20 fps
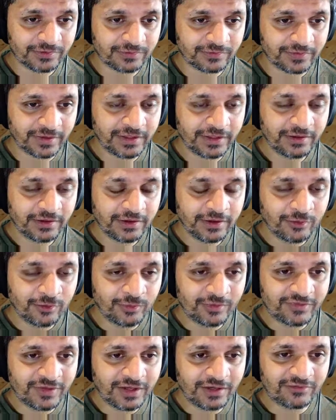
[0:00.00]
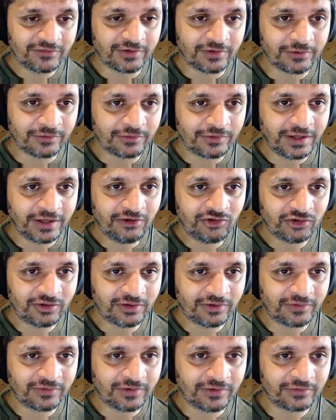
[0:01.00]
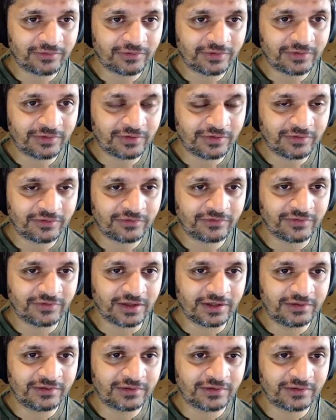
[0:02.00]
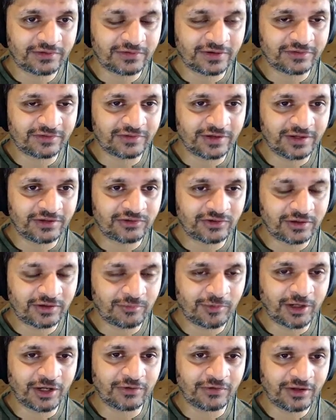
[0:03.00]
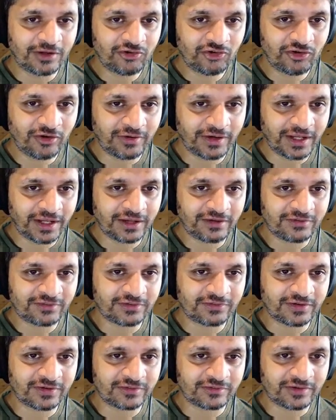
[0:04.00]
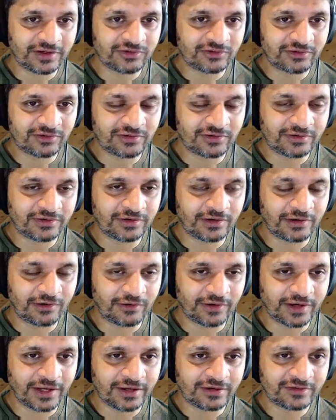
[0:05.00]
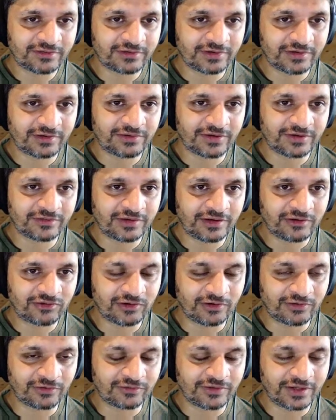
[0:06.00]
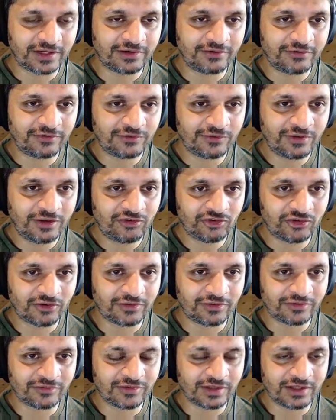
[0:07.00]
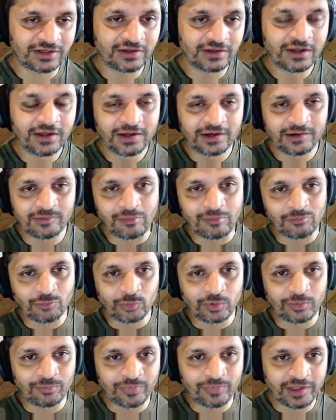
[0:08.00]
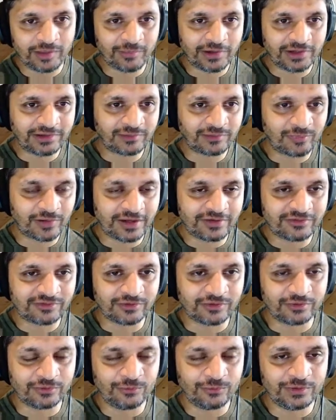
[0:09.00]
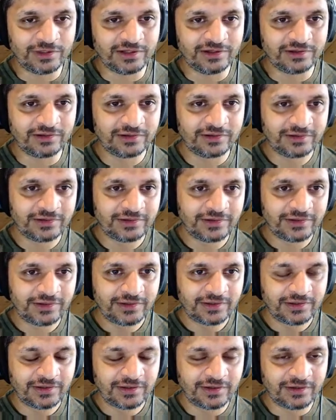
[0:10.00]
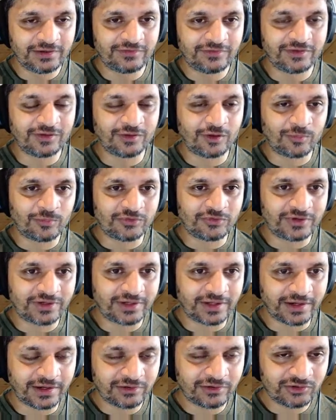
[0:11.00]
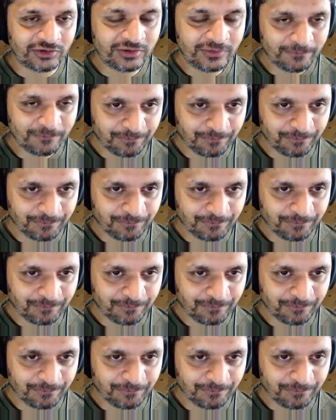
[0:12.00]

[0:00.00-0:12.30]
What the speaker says: right? We said it's a rotation around Z, a rotation around X, a translation along X, a translation along Z, and a rotation around Z. Remember, we pre-multiply, so the order is in the opposite direction.